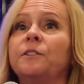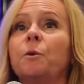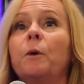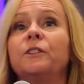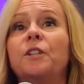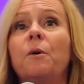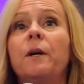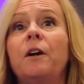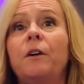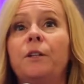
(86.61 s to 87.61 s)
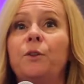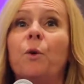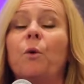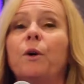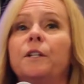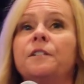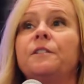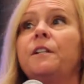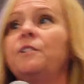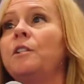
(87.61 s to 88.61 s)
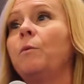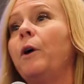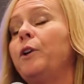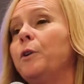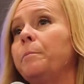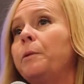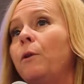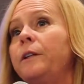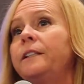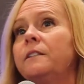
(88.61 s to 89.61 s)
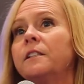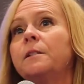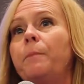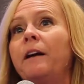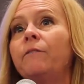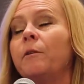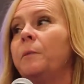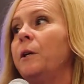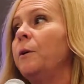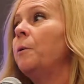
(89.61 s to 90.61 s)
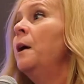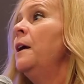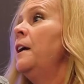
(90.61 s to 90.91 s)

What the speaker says: So what's going on in your organization and what your employees expect from you